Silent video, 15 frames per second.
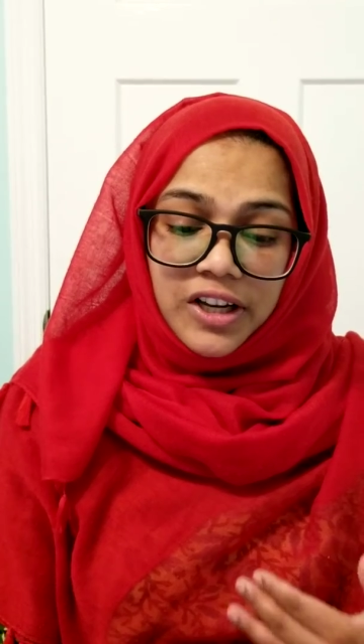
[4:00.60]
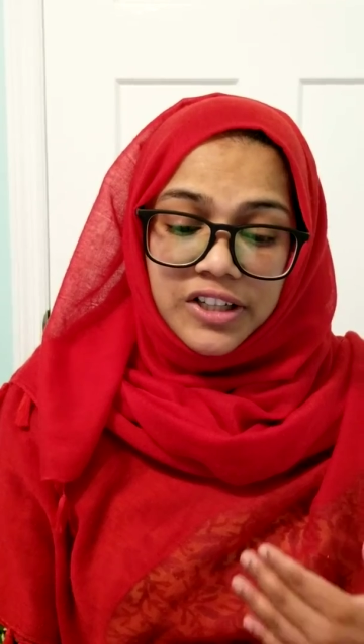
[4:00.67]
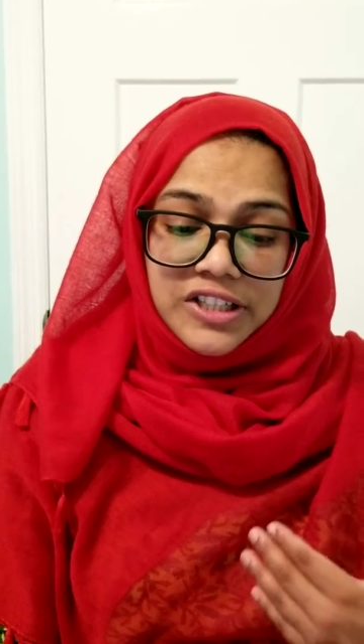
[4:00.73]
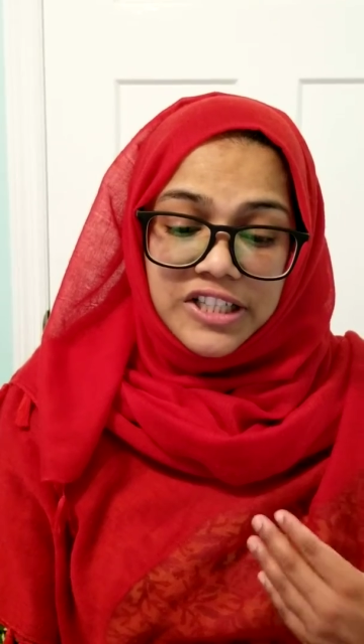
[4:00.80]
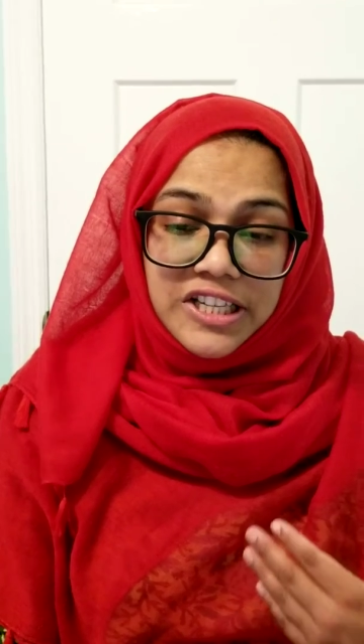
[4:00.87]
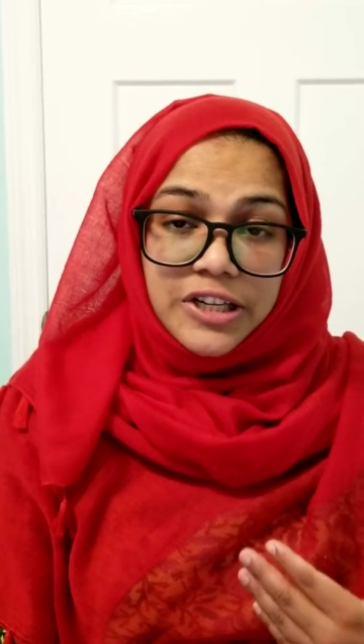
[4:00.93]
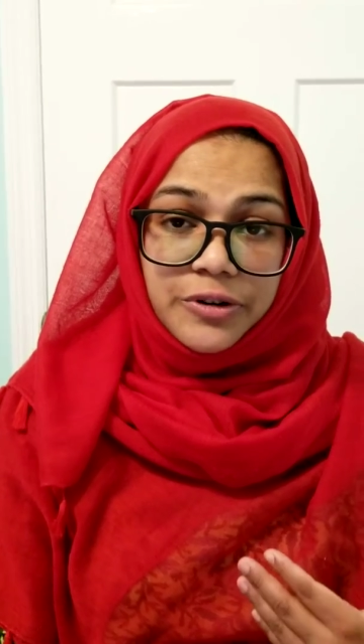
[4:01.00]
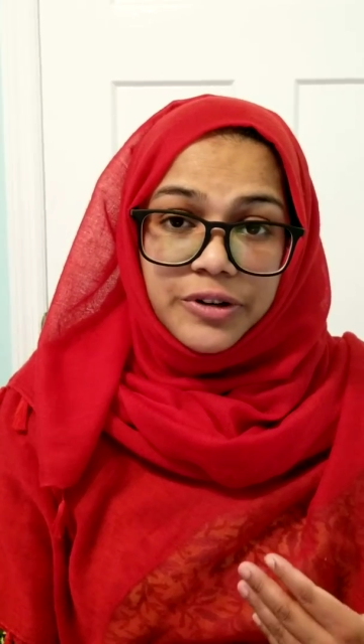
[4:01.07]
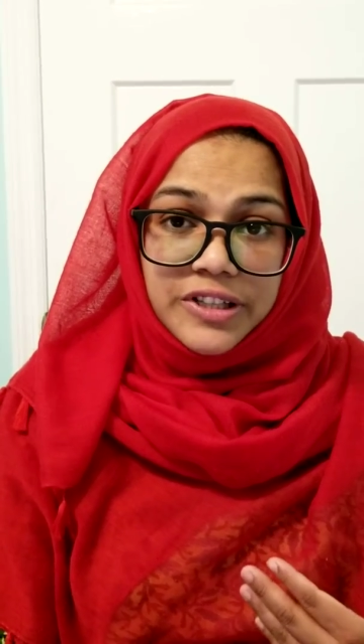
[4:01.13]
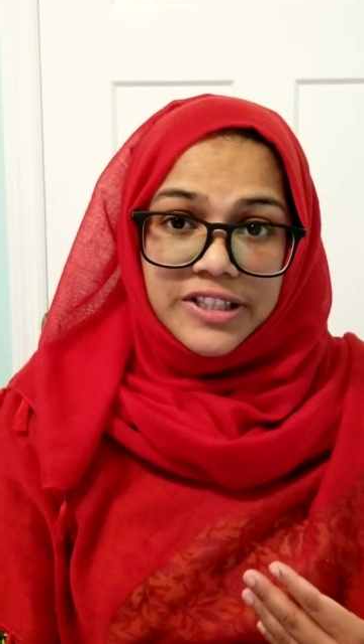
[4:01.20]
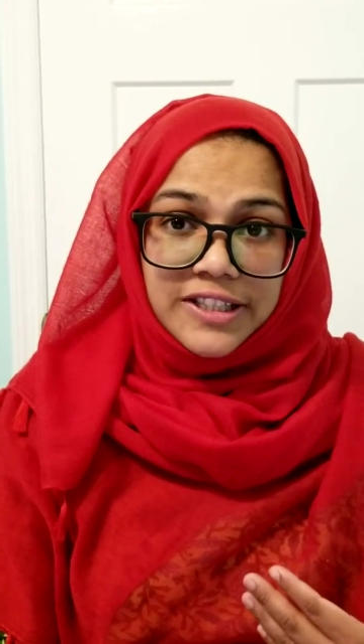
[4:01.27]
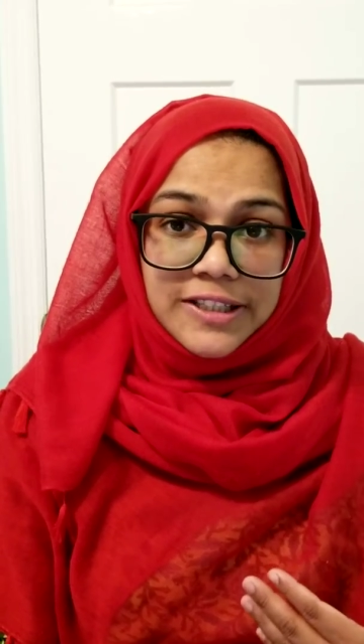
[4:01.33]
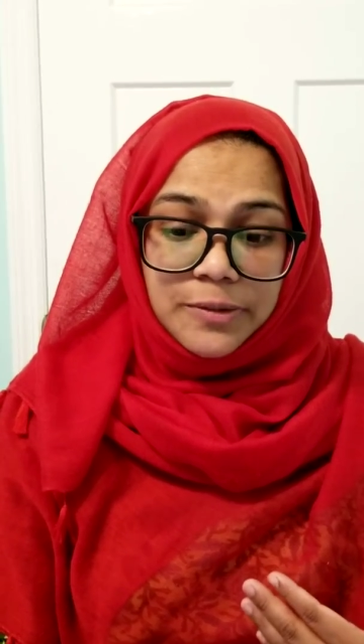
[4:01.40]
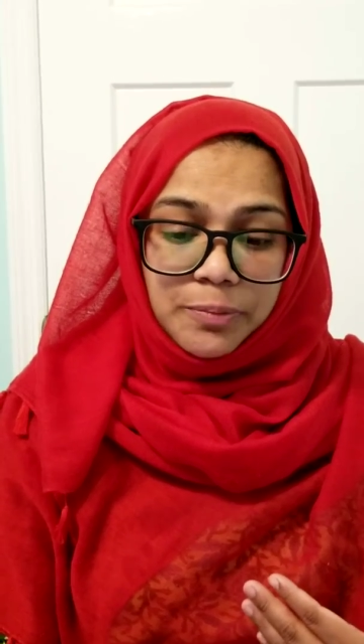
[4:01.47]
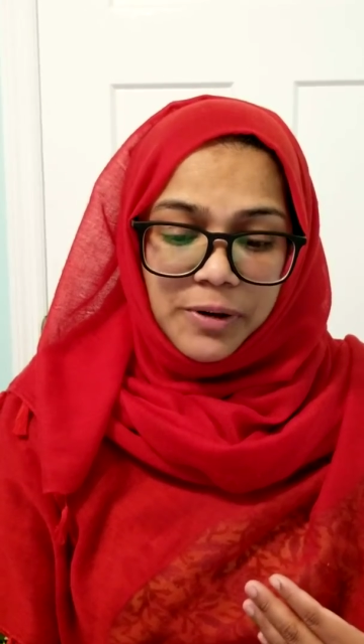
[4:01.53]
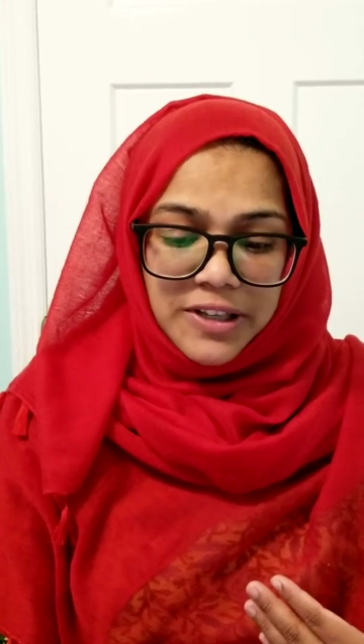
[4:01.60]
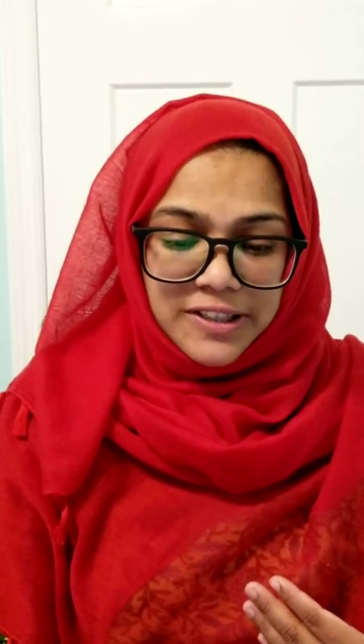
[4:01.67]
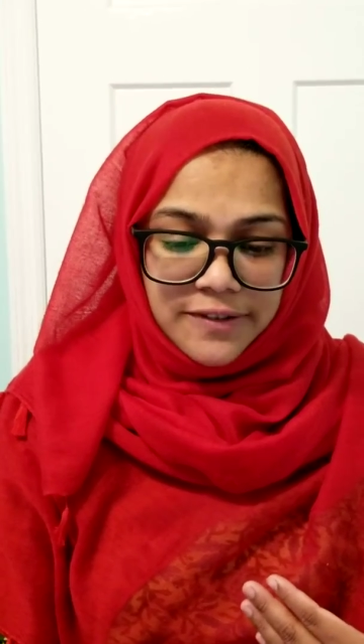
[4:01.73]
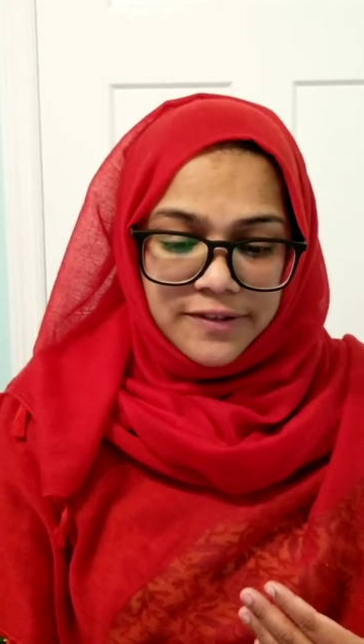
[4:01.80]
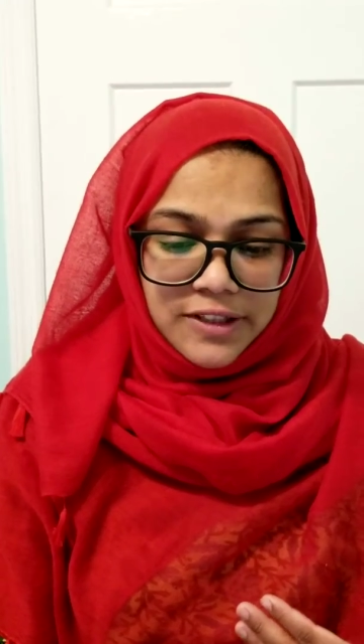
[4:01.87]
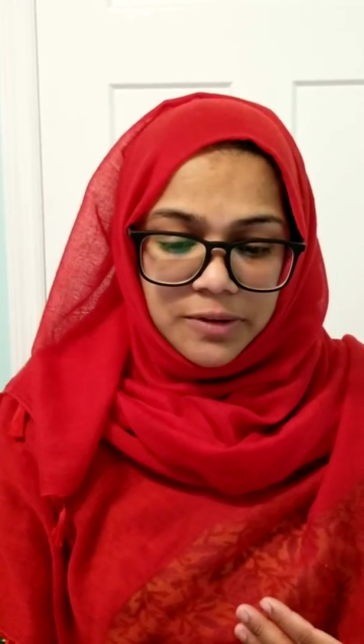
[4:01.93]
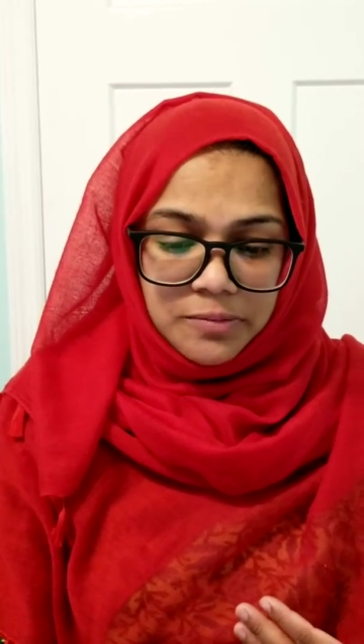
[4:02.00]
a decrease in
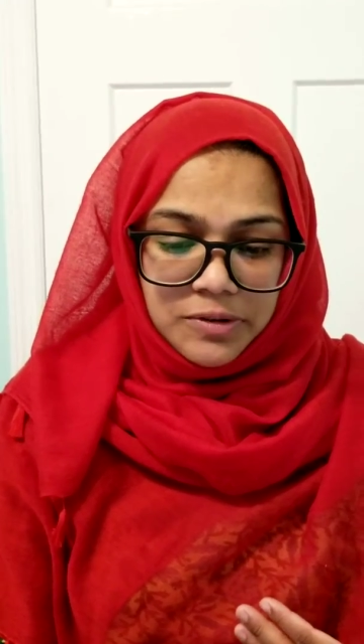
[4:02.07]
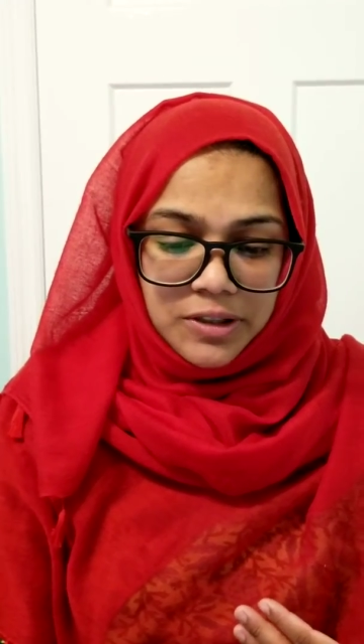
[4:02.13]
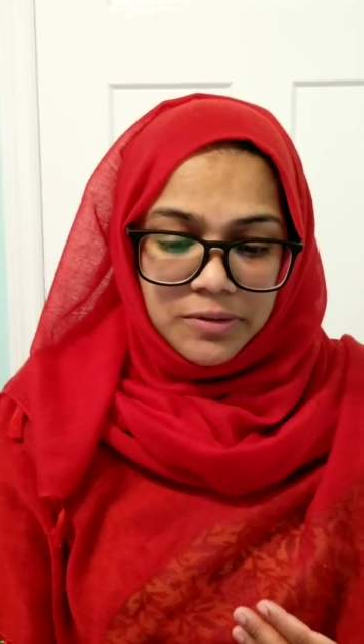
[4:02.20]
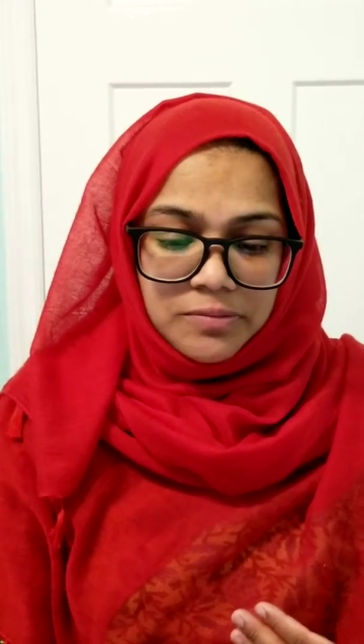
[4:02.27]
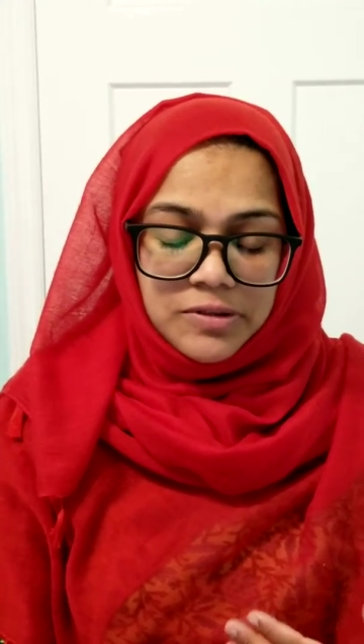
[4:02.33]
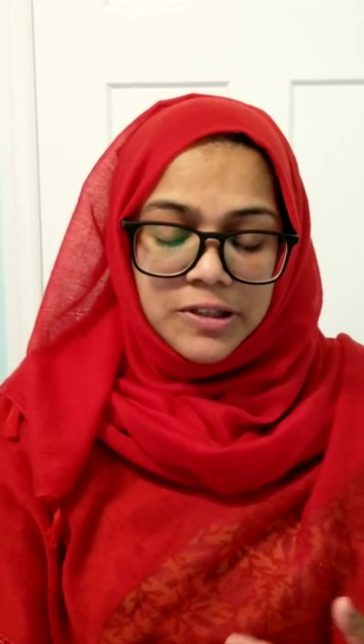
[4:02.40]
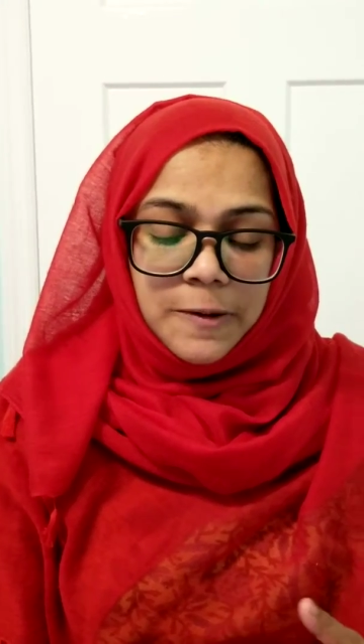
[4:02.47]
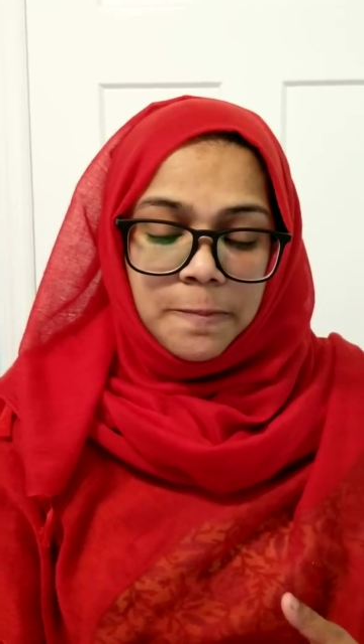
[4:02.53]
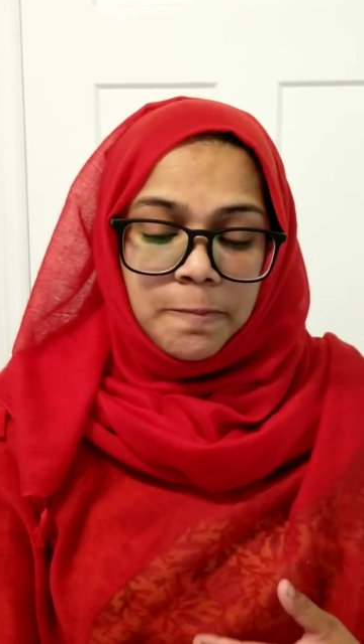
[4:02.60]
depressive symptoms.